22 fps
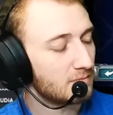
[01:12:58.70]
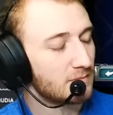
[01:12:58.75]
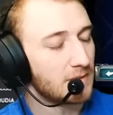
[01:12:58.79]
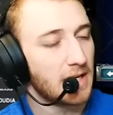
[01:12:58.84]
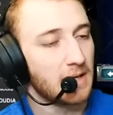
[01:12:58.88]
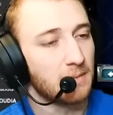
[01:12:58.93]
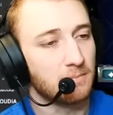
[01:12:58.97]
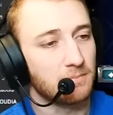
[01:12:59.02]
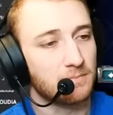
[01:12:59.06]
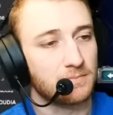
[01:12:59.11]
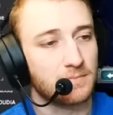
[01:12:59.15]

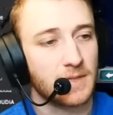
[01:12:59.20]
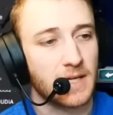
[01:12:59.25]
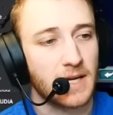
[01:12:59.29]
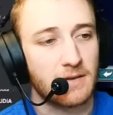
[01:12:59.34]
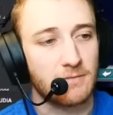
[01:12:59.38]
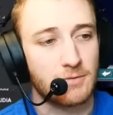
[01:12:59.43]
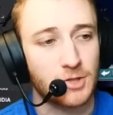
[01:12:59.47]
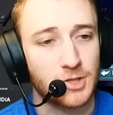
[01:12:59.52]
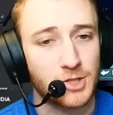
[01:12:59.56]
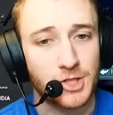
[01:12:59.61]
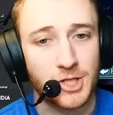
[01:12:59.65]
Yeah,
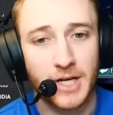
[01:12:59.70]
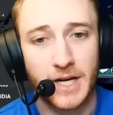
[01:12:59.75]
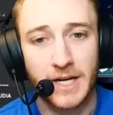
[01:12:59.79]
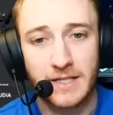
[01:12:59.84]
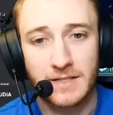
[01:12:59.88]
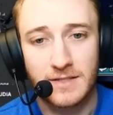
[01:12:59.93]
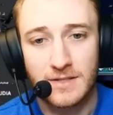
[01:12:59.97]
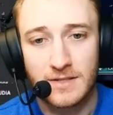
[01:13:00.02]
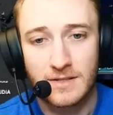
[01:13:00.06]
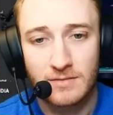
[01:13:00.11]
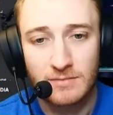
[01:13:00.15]
never
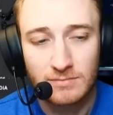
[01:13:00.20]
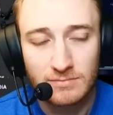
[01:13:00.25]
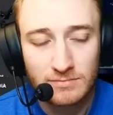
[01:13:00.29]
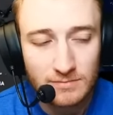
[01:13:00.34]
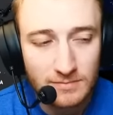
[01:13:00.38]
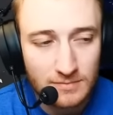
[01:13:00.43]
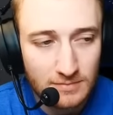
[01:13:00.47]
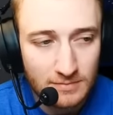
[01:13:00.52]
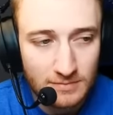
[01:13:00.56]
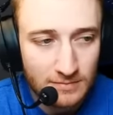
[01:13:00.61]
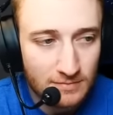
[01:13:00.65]
chase
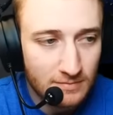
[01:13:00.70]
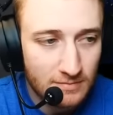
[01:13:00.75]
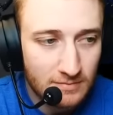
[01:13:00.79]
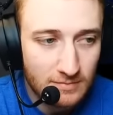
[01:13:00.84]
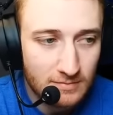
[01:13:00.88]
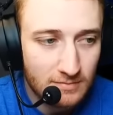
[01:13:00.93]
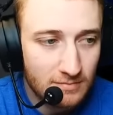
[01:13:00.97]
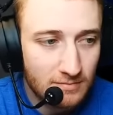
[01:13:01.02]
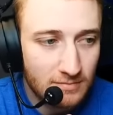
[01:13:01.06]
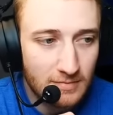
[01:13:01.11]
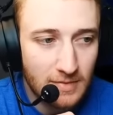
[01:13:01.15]

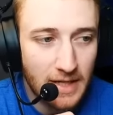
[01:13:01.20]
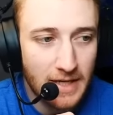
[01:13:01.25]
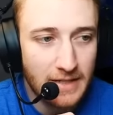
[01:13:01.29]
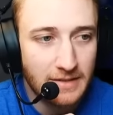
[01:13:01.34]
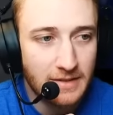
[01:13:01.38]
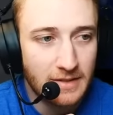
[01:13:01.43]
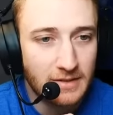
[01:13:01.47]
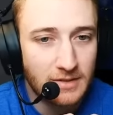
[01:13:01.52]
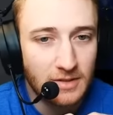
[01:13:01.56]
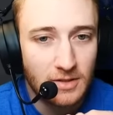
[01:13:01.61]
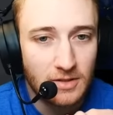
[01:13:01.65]

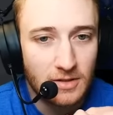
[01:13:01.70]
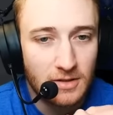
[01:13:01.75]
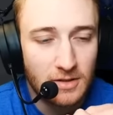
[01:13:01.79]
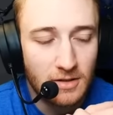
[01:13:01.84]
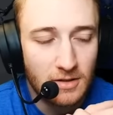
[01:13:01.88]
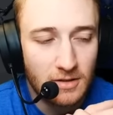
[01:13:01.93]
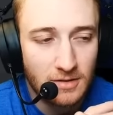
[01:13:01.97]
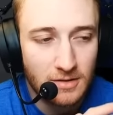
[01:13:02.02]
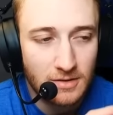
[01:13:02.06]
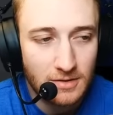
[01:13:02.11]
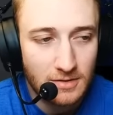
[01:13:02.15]
SSR
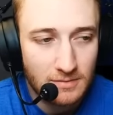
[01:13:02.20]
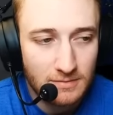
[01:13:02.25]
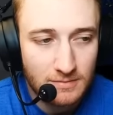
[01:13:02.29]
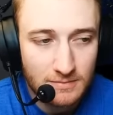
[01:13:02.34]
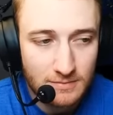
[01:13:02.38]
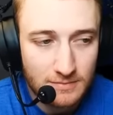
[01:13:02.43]
arcs.